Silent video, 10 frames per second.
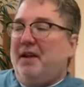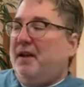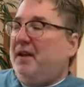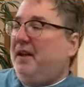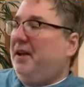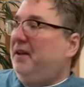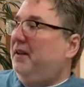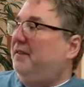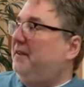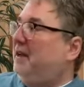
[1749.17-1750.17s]
Inhale,
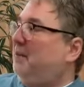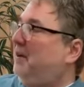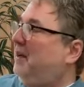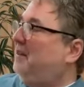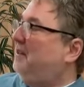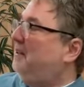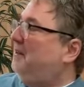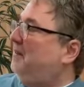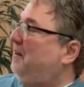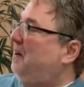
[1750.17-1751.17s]
lift up, exhale,
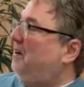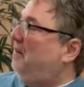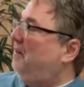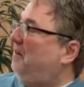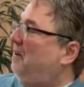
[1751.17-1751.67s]
revolve.